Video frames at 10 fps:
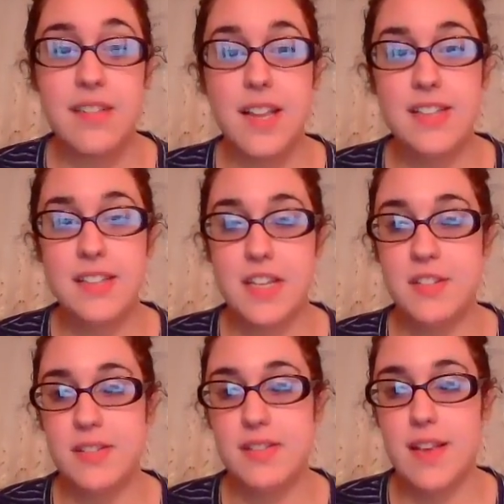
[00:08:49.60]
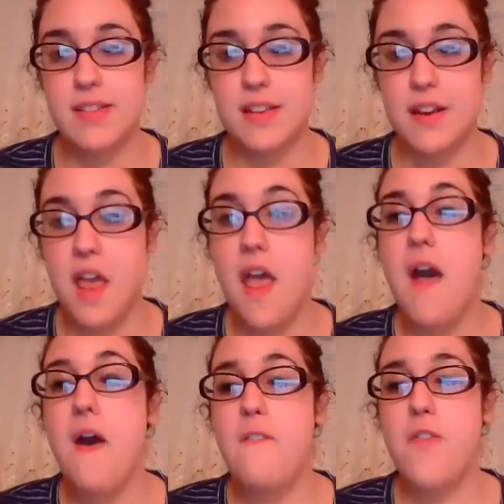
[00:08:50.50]
a stations lesson
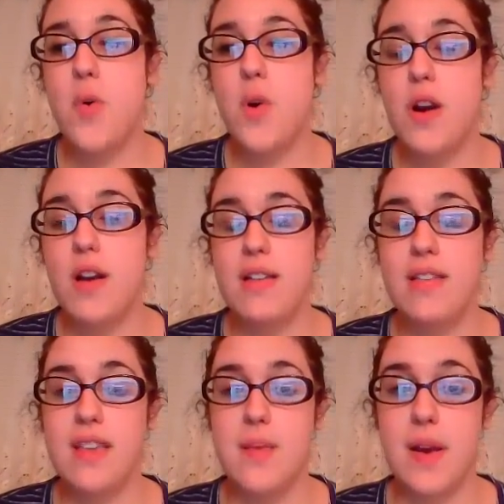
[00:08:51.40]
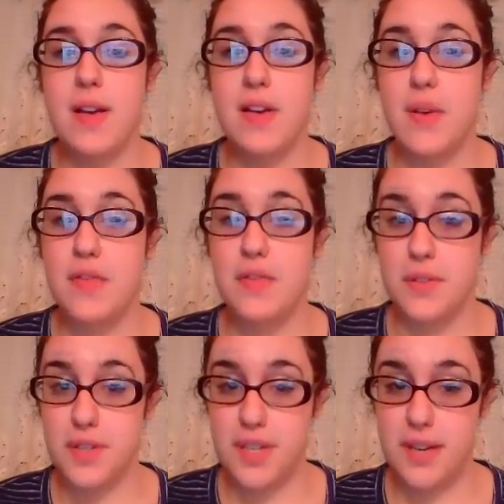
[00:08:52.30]
for the American
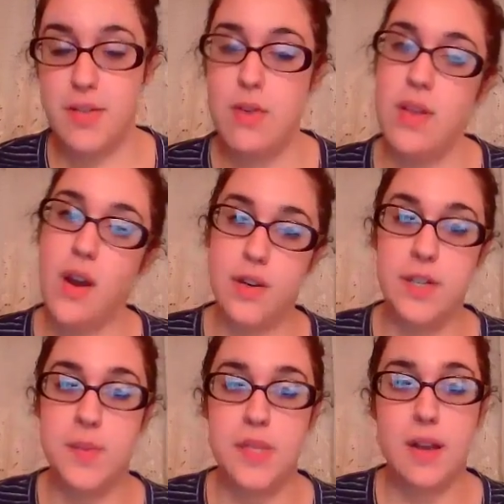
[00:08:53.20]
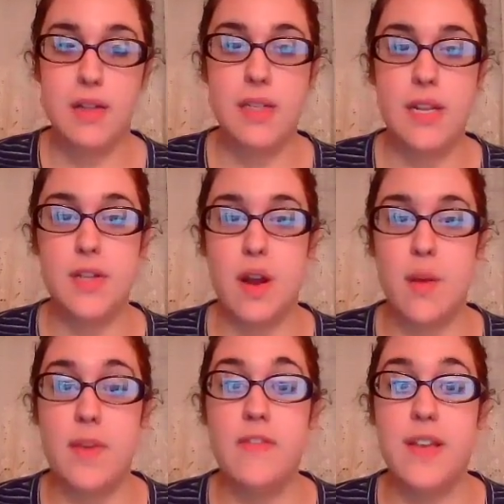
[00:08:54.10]
Revolution, or the hardships the Continental
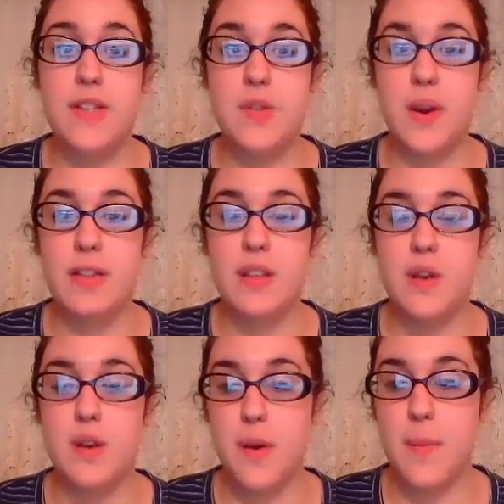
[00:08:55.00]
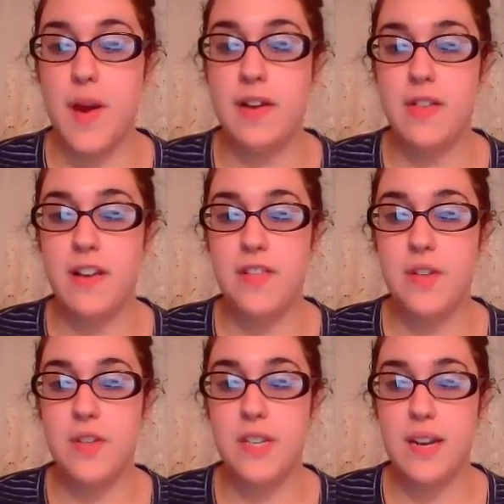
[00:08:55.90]
Army faced during the American
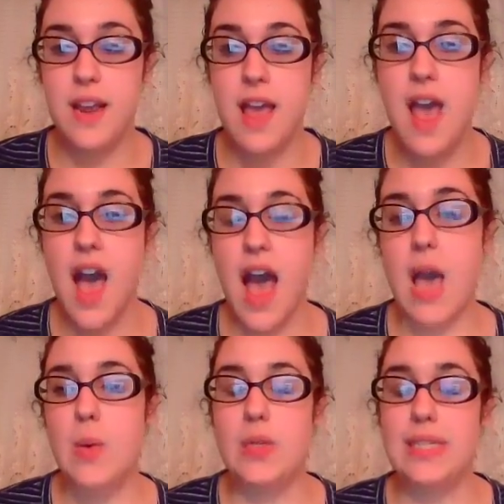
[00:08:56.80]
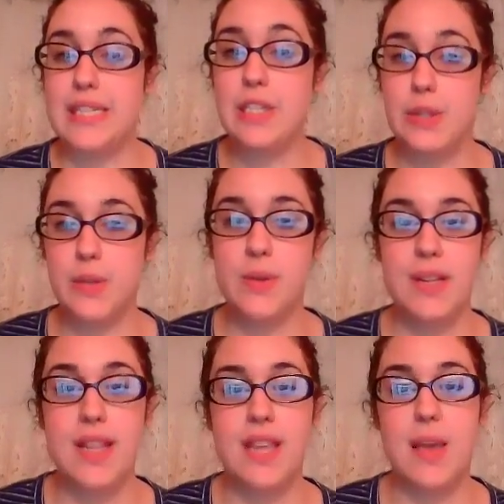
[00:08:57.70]
Revolution. I will
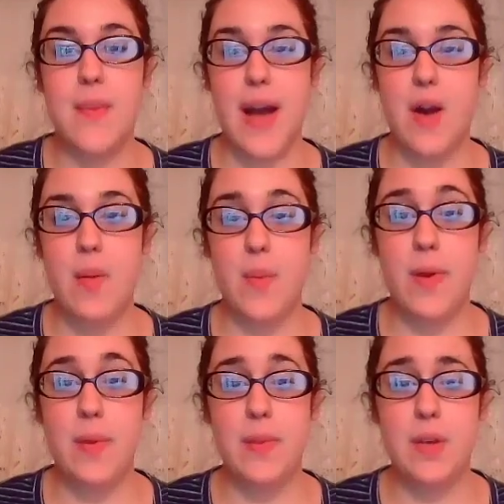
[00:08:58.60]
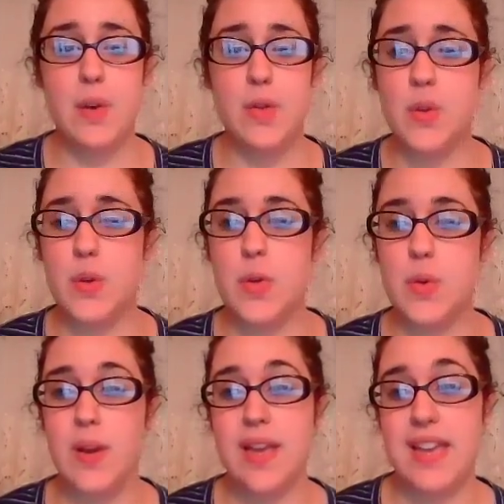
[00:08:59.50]
include the PowerPoint below so
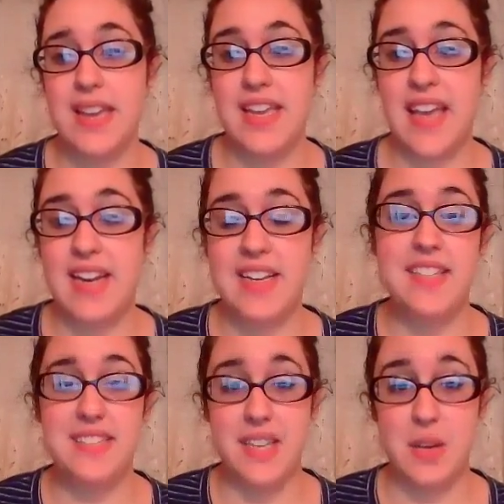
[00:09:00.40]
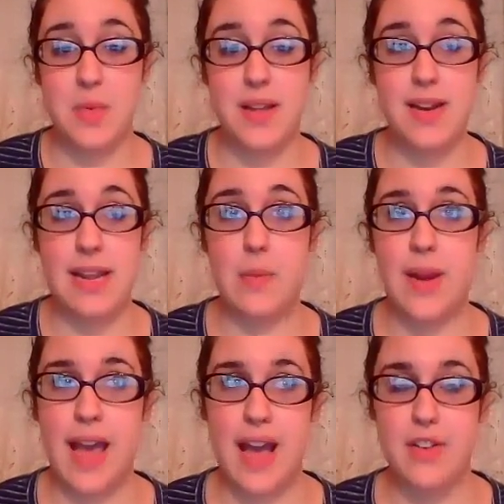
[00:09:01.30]
you can see what it
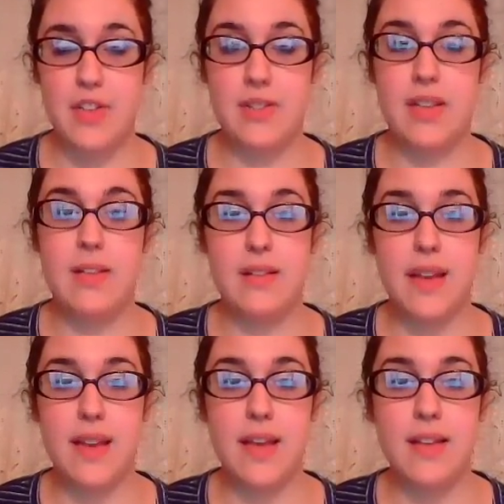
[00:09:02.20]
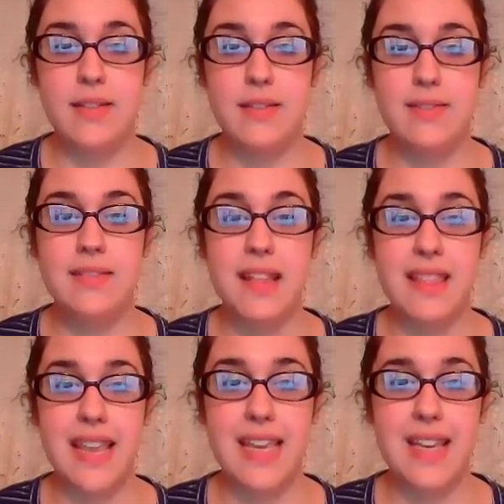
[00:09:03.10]
would actually look like.
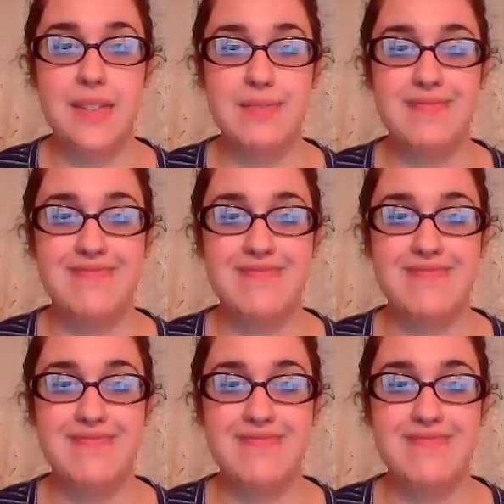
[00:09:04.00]
Thank you.